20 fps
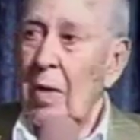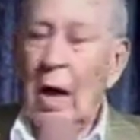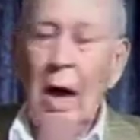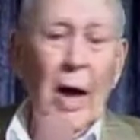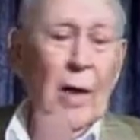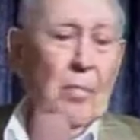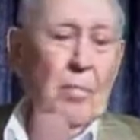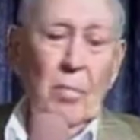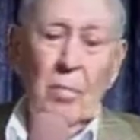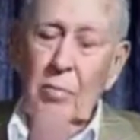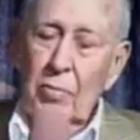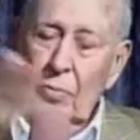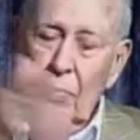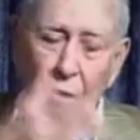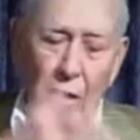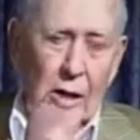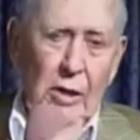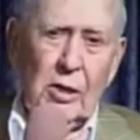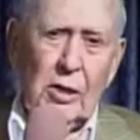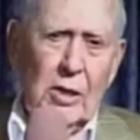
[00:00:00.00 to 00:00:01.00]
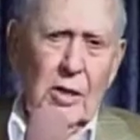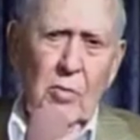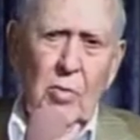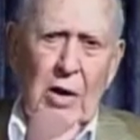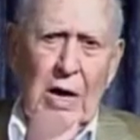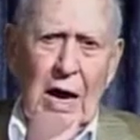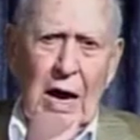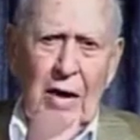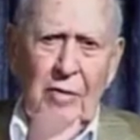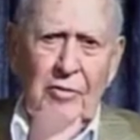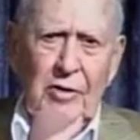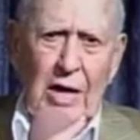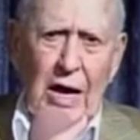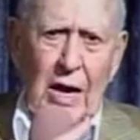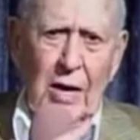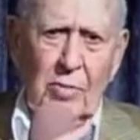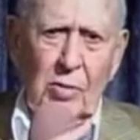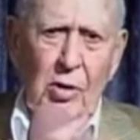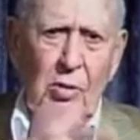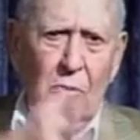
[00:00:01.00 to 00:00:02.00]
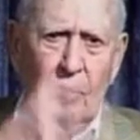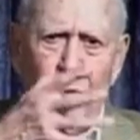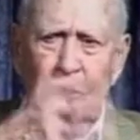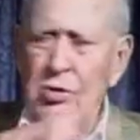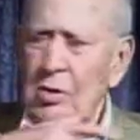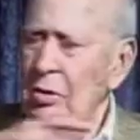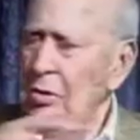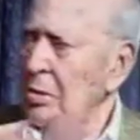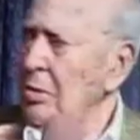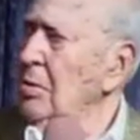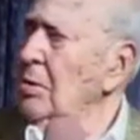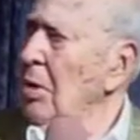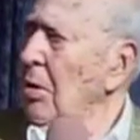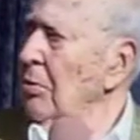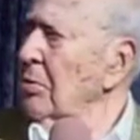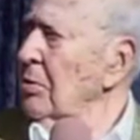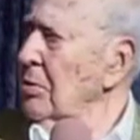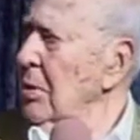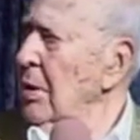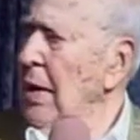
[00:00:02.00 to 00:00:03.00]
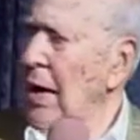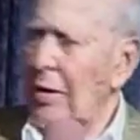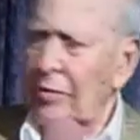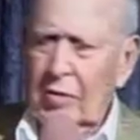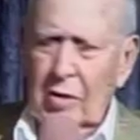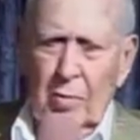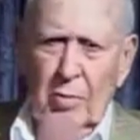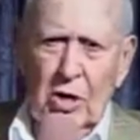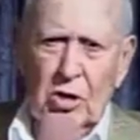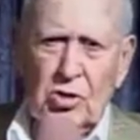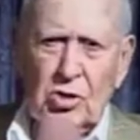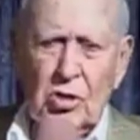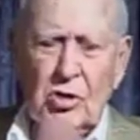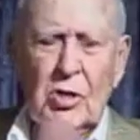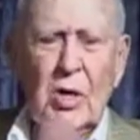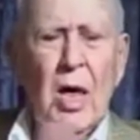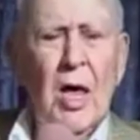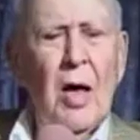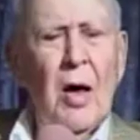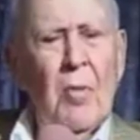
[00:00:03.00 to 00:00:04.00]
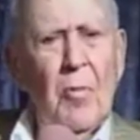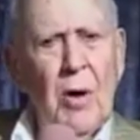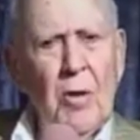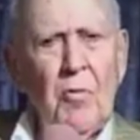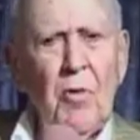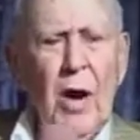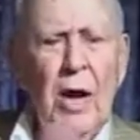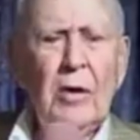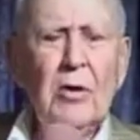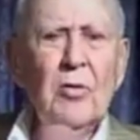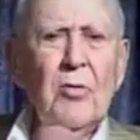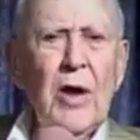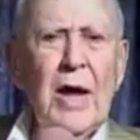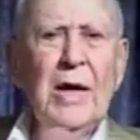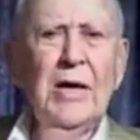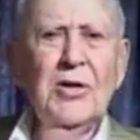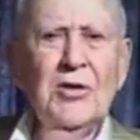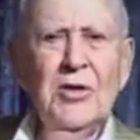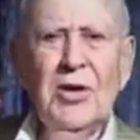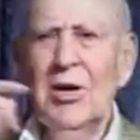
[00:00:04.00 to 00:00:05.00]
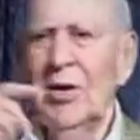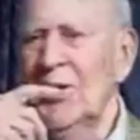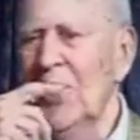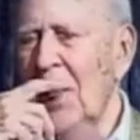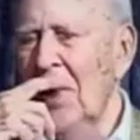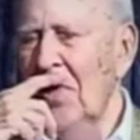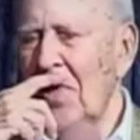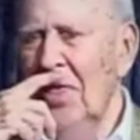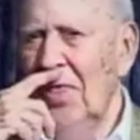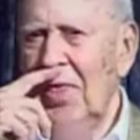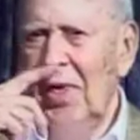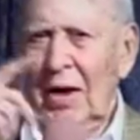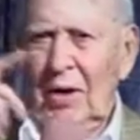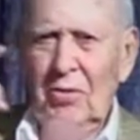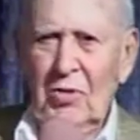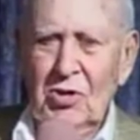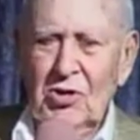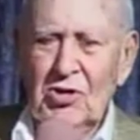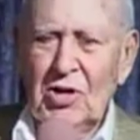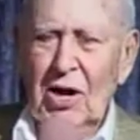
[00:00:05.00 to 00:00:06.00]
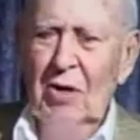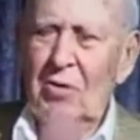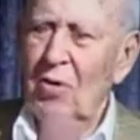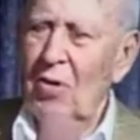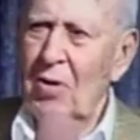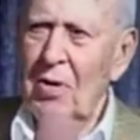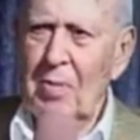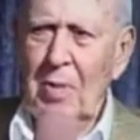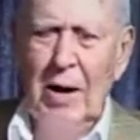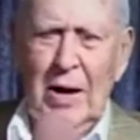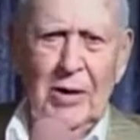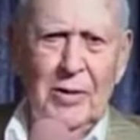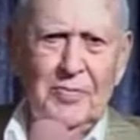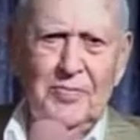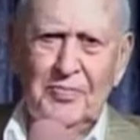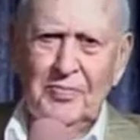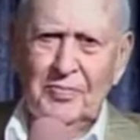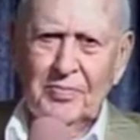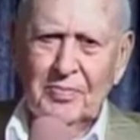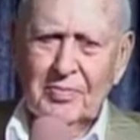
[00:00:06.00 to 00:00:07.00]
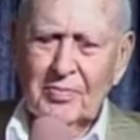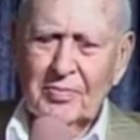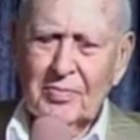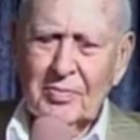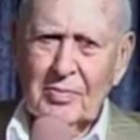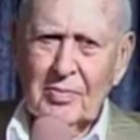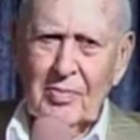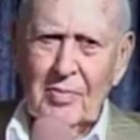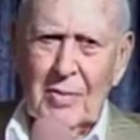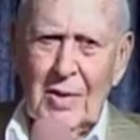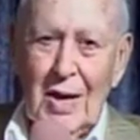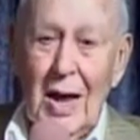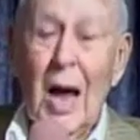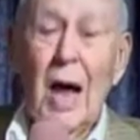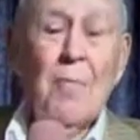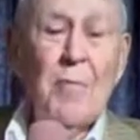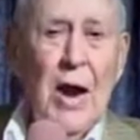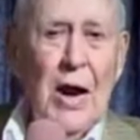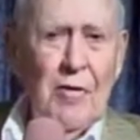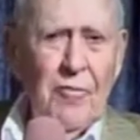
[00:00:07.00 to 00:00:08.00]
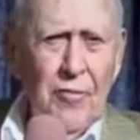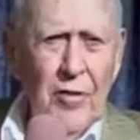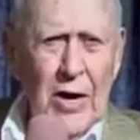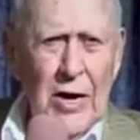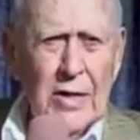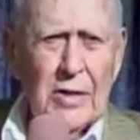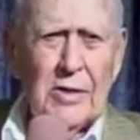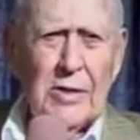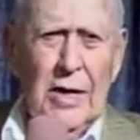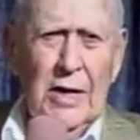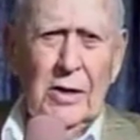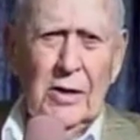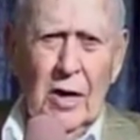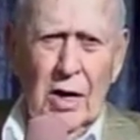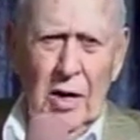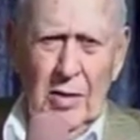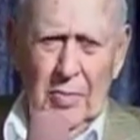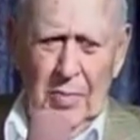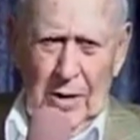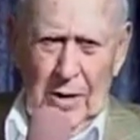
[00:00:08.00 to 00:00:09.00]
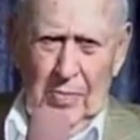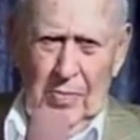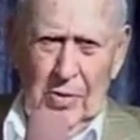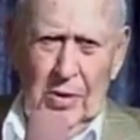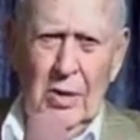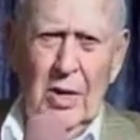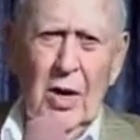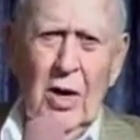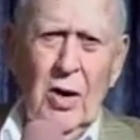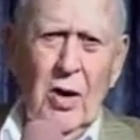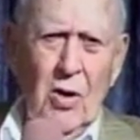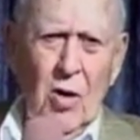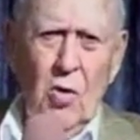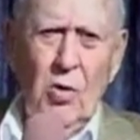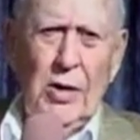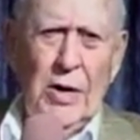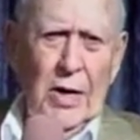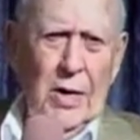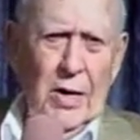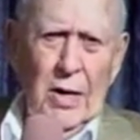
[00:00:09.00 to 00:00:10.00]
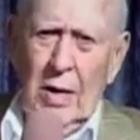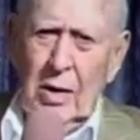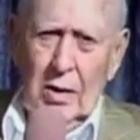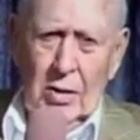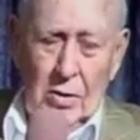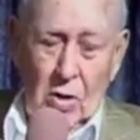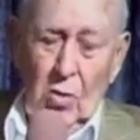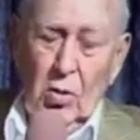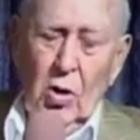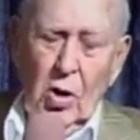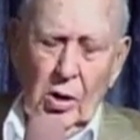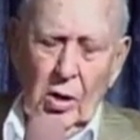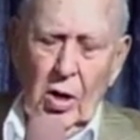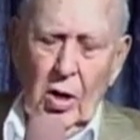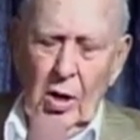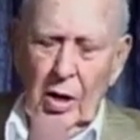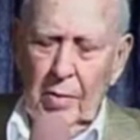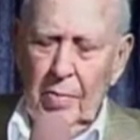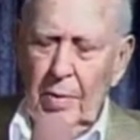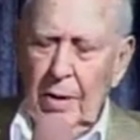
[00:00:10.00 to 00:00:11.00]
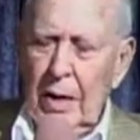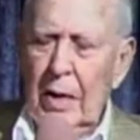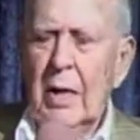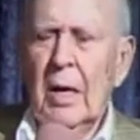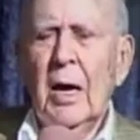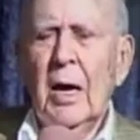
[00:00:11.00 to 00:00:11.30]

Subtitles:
and luckily we have cable, which you don't have commercials. But Ronald Reagan did another thing, which I wrote about. I'm not afraid to take on people who can no longer hurt me.